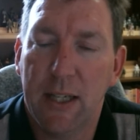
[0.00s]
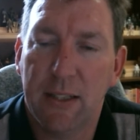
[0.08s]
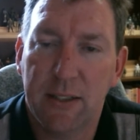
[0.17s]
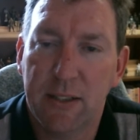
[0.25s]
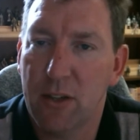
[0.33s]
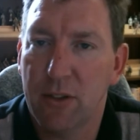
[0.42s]

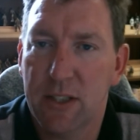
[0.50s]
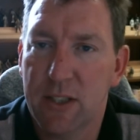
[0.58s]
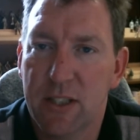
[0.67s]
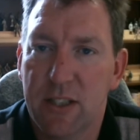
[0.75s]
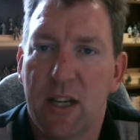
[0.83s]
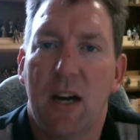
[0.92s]
And so this
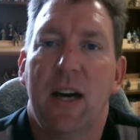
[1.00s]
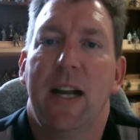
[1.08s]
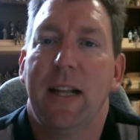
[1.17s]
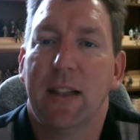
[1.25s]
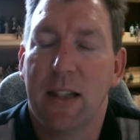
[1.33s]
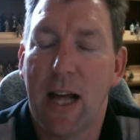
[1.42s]
is not
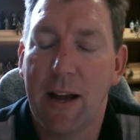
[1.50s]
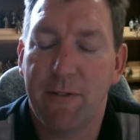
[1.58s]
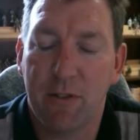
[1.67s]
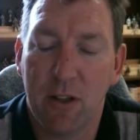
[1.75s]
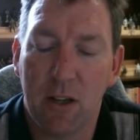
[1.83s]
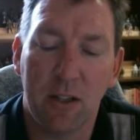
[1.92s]
a
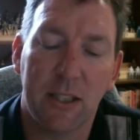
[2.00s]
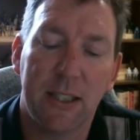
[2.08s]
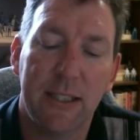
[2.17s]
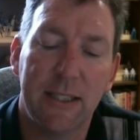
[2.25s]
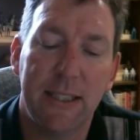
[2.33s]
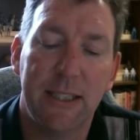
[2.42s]
lifelong
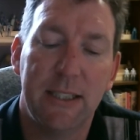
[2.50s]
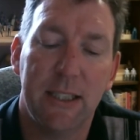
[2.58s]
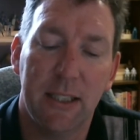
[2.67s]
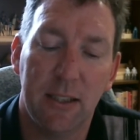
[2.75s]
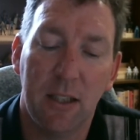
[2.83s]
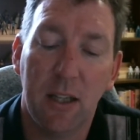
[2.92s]

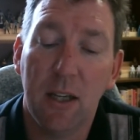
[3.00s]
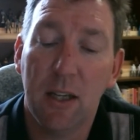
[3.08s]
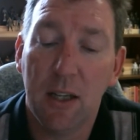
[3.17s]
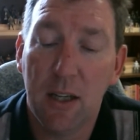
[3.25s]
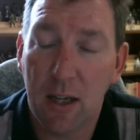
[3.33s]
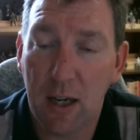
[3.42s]
condition.
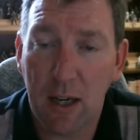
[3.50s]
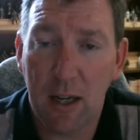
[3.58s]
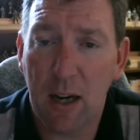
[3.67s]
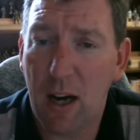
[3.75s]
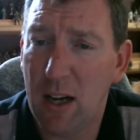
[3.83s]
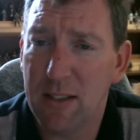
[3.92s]

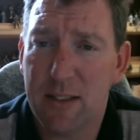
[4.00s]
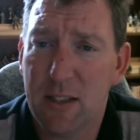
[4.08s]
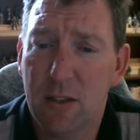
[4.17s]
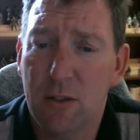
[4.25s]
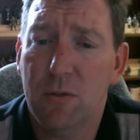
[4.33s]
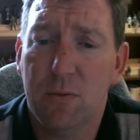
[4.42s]

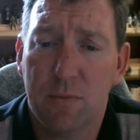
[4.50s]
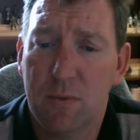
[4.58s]
Also,